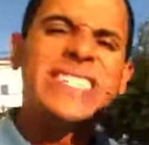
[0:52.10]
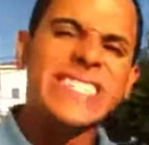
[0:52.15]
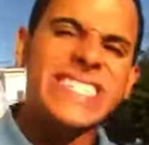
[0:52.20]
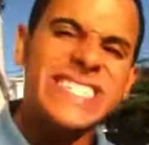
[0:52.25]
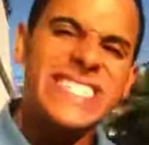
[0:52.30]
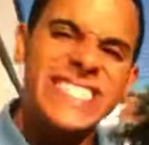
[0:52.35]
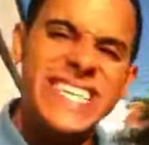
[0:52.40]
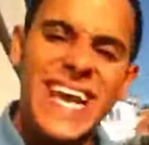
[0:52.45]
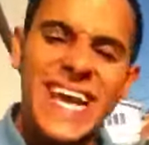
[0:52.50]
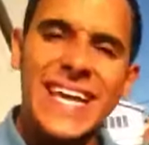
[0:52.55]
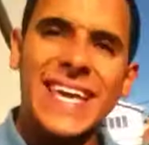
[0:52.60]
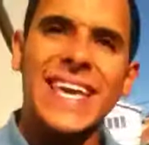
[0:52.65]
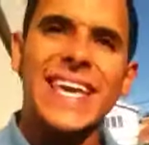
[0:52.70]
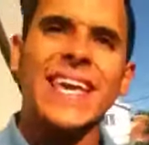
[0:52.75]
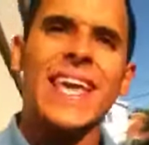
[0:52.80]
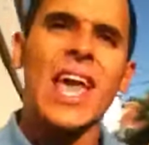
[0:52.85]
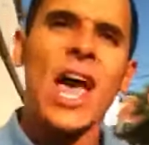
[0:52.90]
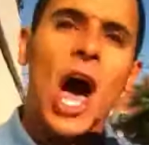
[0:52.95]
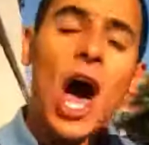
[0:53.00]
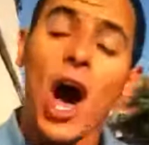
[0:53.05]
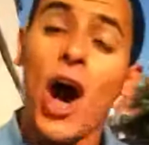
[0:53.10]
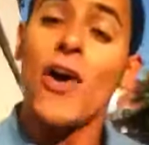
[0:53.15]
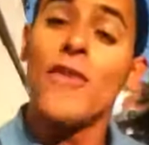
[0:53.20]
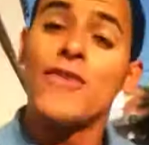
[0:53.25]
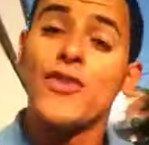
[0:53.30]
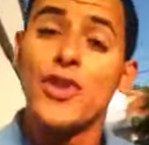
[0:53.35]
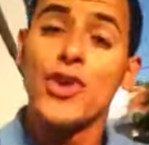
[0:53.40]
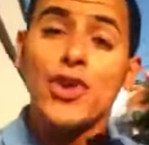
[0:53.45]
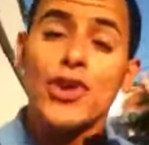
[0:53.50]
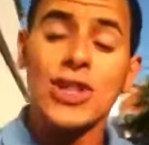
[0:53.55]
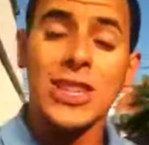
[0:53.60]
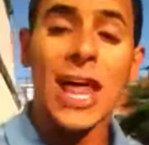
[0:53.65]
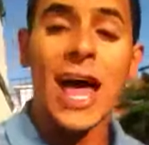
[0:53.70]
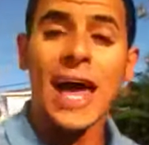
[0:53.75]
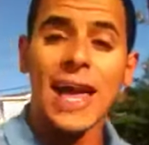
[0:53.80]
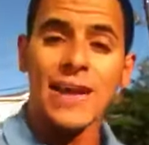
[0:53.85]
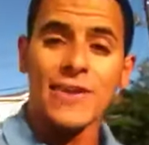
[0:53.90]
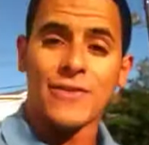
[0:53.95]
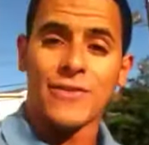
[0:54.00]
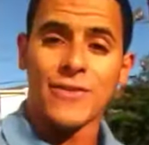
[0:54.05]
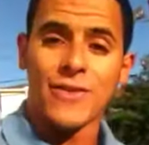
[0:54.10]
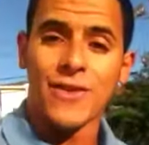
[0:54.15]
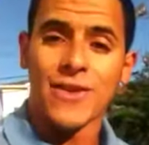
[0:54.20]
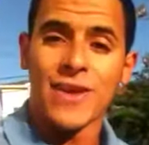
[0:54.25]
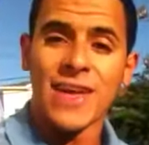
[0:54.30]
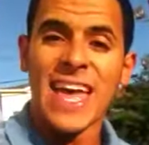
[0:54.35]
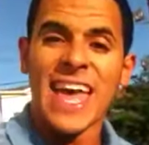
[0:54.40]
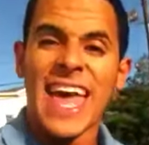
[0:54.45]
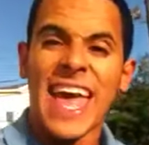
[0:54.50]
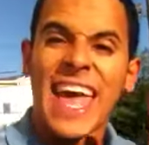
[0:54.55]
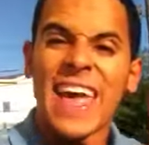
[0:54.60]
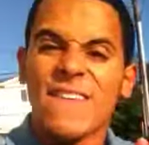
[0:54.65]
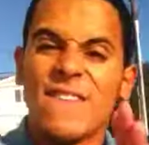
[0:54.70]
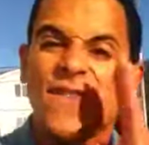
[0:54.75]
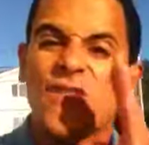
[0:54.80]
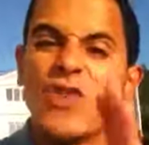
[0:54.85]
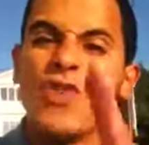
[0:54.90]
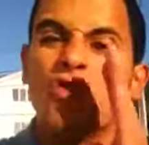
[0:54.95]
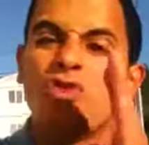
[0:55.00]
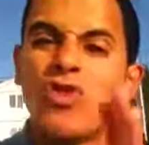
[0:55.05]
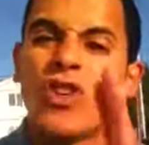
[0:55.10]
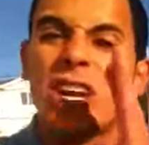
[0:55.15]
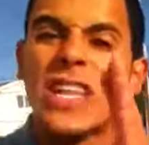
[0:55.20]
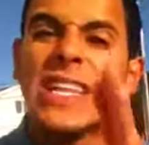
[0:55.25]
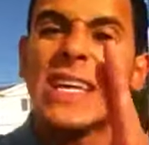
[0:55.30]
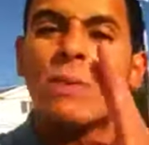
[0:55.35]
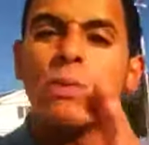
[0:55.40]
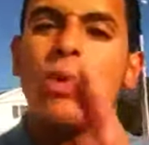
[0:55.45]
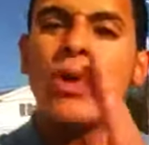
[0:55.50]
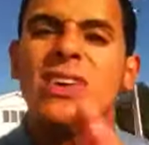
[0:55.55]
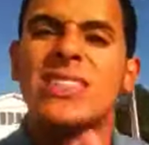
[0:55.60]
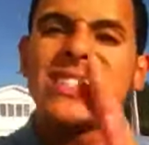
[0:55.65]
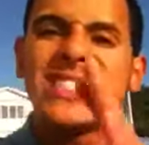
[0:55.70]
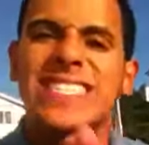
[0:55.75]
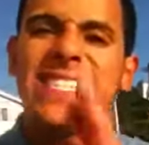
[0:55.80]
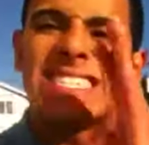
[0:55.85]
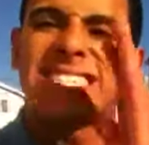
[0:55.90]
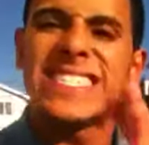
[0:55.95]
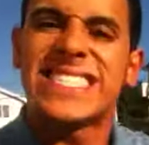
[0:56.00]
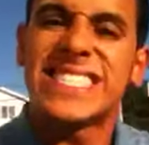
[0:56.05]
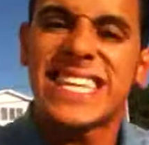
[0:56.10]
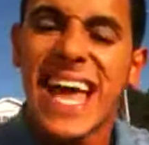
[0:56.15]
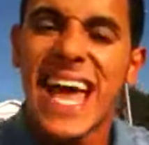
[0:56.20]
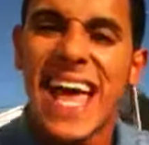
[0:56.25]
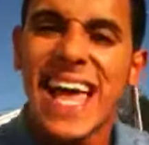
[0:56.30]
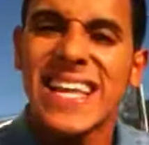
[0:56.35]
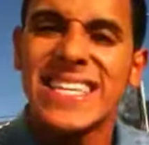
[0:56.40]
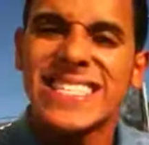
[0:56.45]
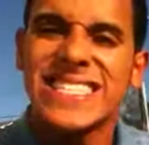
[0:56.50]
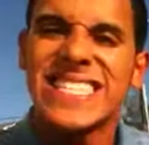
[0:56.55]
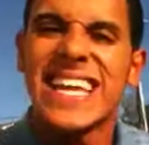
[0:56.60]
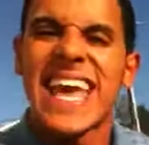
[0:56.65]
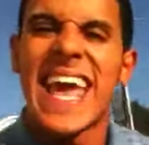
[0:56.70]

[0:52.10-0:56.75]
second of your life. If you really want success,